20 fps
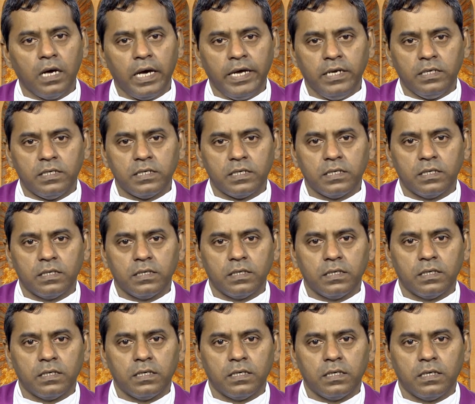light.
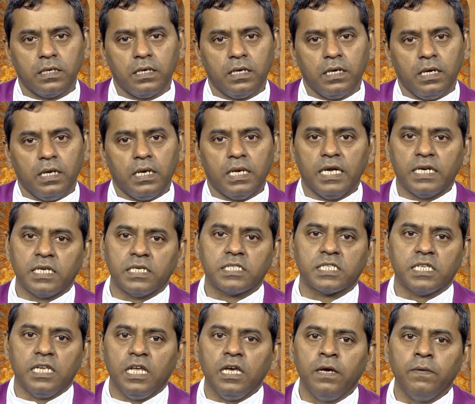Let
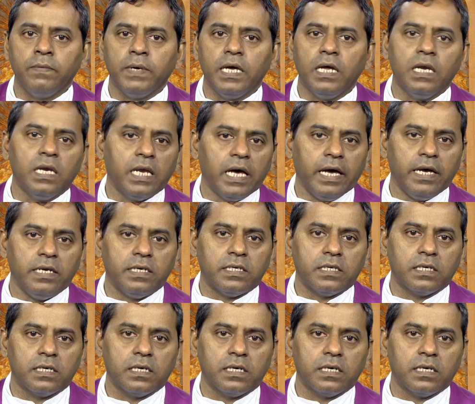us live in light